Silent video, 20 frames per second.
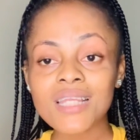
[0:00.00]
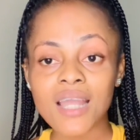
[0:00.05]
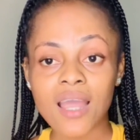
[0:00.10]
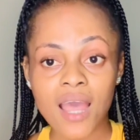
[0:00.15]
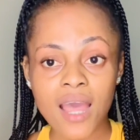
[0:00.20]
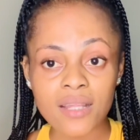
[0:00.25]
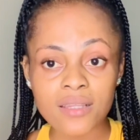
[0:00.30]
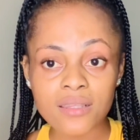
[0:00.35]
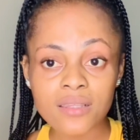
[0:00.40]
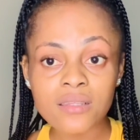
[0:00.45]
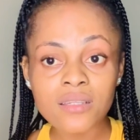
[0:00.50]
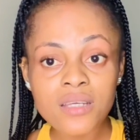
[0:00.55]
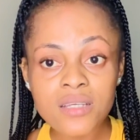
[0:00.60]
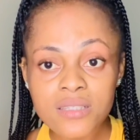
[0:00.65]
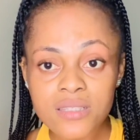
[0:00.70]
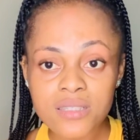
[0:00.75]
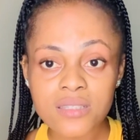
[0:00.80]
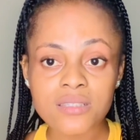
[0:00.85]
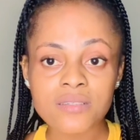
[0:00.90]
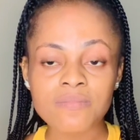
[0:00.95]
At
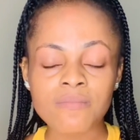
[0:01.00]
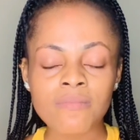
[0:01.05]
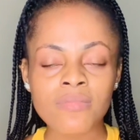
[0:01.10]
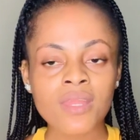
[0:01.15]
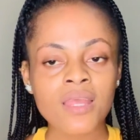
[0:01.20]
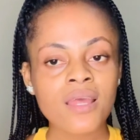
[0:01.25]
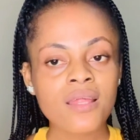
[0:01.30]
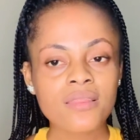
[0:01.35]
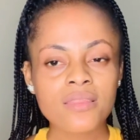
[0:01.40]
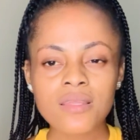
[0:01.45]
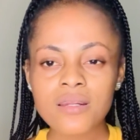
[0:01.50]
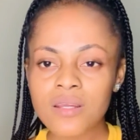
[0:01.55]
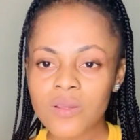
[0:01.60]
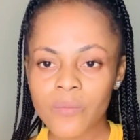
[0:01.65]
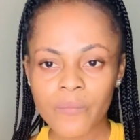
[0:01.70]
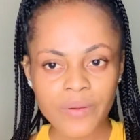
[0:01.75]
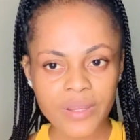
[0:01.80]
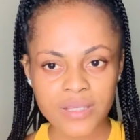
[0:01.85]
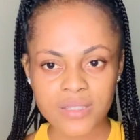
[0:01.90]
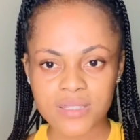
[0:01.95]
least 3
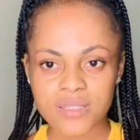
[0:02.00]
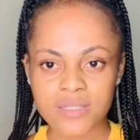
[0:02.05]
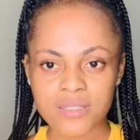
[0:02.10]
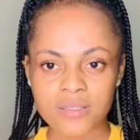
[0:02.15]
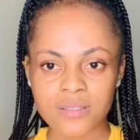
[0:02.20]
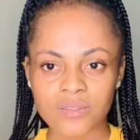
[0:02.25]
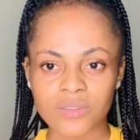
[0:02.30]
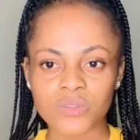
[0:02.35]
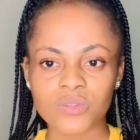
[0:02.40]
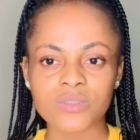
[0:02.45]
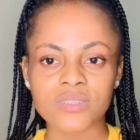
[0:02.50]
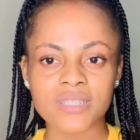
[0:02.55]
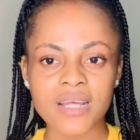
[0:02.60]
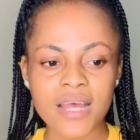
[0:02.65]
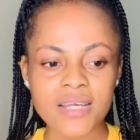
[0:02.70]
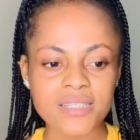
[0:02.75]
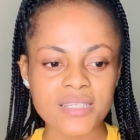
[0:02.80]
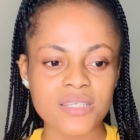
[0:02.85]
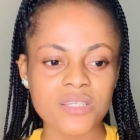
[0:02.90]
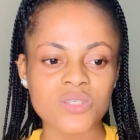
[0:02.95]
weeks you should
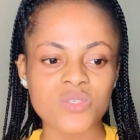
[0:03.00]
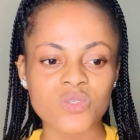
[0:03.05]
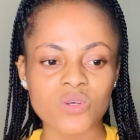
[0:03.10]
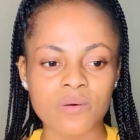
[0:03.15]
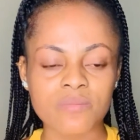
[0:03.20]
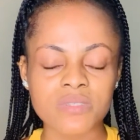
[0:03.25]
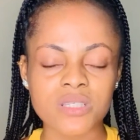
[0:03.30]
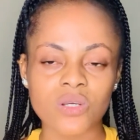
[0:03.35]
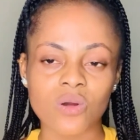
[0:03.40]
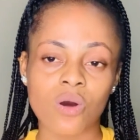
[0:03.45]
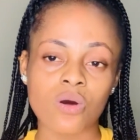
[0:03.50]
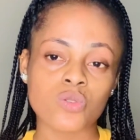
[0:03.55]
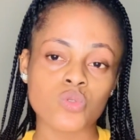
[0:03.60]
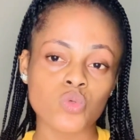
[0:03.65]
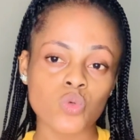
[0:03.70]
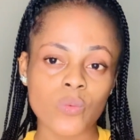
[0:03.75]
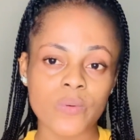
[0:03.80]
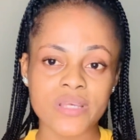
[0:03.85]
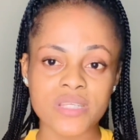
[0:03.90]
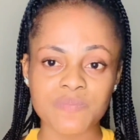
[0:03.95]
start seeing something, or
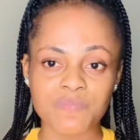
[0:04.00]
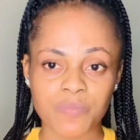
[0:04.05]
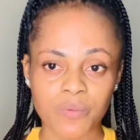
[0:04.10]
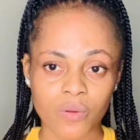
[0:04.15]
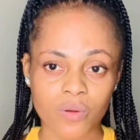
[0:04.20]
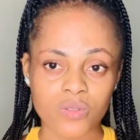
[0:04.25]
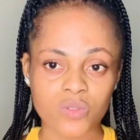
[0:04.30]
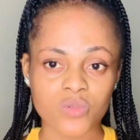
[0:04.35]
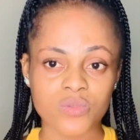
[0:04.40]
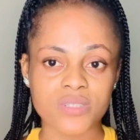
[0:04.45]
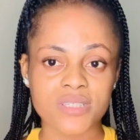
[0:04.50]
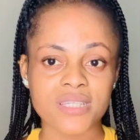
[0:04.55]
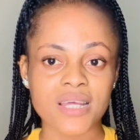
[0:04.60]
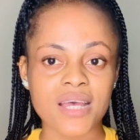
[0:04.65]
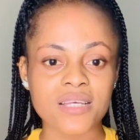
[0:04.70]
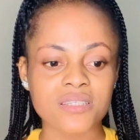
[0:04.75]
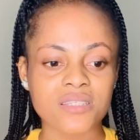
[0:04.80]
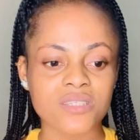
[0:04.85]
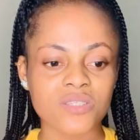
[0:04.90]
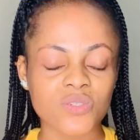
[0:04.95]
2 weeks plus you should
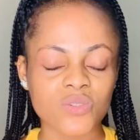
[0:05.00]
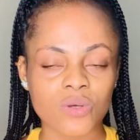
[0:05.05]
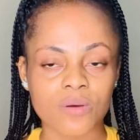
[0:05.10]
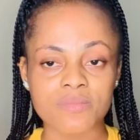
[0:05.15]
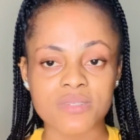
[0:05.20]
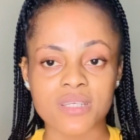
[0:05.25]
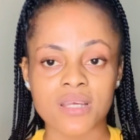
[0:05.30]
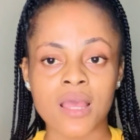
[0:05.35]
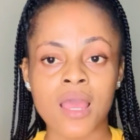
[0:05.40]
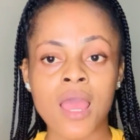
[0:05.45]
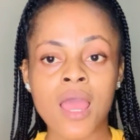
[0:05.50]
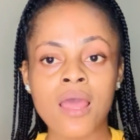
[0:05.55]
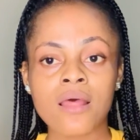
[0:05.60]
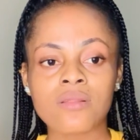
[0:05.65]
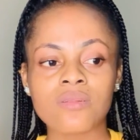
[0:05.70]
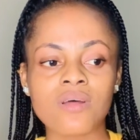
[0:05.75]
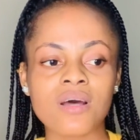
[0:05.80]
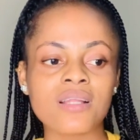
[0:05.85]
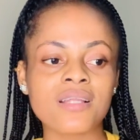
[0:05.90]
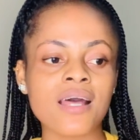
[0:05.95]
start seeing something.
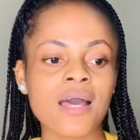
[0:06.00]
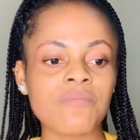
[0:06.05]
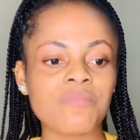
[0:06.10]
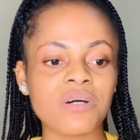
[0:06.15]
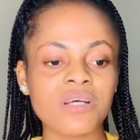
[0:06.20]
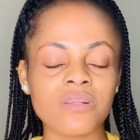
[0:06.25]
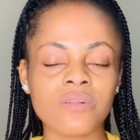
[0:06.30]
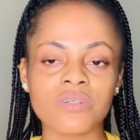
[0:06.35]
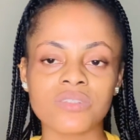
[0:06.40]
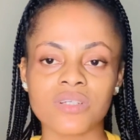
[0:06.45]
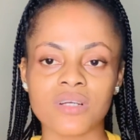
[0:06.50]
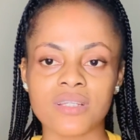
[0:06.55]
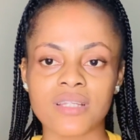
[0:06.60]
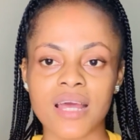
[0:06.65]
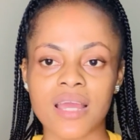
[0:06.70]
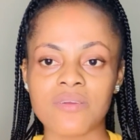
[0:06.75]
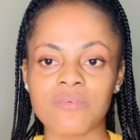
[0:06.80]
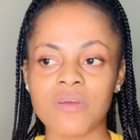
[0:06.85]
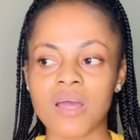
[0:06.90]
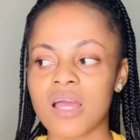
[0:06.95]
Not that body lotion
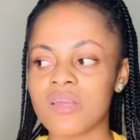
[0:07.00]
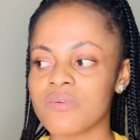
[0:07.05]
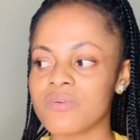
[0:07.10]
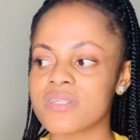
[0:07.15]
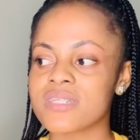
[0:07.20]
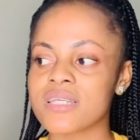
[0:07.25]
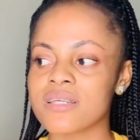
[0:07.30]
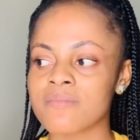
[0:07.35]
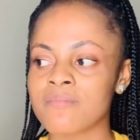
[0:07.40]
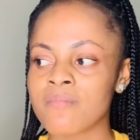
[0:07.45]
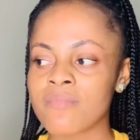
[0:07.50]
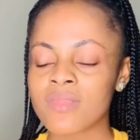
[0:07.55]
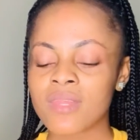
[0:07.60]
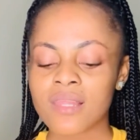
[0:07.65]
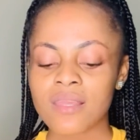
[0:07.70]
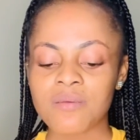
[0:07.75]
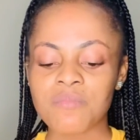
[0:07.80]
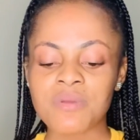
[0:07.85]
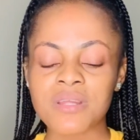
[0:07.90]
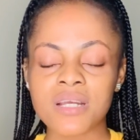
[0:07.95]
that you are using
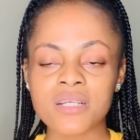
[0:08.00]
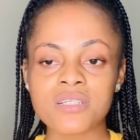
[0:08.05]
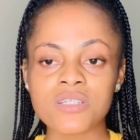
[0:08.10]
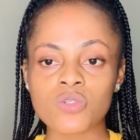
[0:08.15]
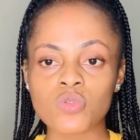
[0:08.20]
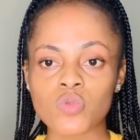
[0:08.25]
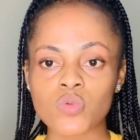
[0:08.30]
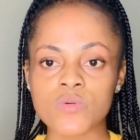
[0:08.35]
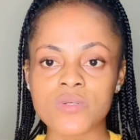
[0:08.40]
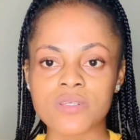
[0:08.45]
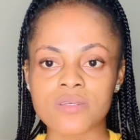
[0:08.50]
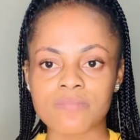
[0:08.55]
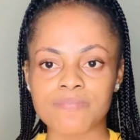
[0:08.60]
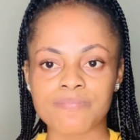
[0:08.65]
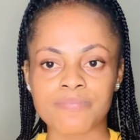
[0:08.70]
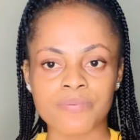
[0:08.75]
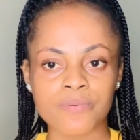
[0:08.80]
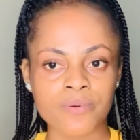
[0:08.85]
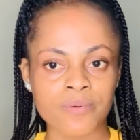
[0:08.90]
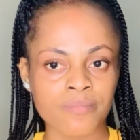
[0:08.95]
immediately 2 weeks,
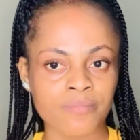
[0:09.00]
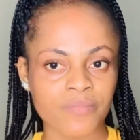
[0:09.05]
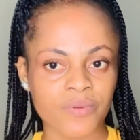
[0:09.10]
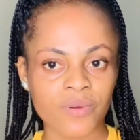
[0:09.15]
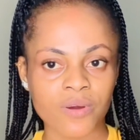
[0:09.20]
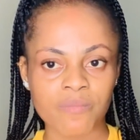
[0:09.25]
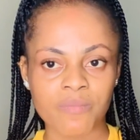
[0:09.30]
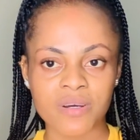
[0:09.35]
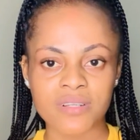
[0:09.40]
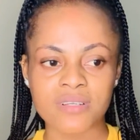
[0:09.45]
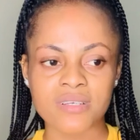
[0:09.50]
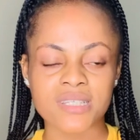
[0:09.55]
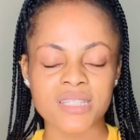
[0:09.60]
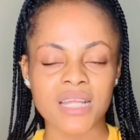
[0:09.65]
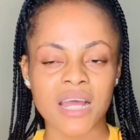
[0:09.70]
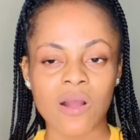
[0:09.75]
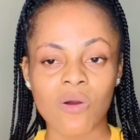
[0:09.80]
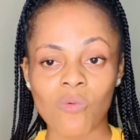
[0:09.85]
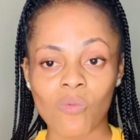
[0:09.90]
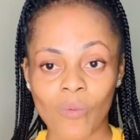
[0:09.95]
boom, your body is
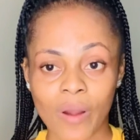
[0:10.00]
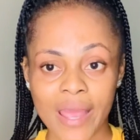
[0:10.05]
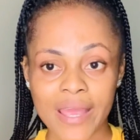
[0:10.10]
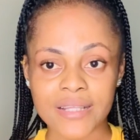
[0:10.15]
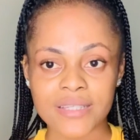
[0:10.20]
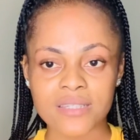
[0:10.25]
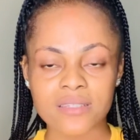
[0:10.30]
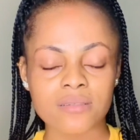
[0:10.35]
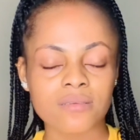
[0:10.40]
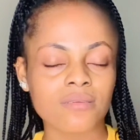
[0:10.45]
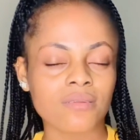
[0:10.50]
now white.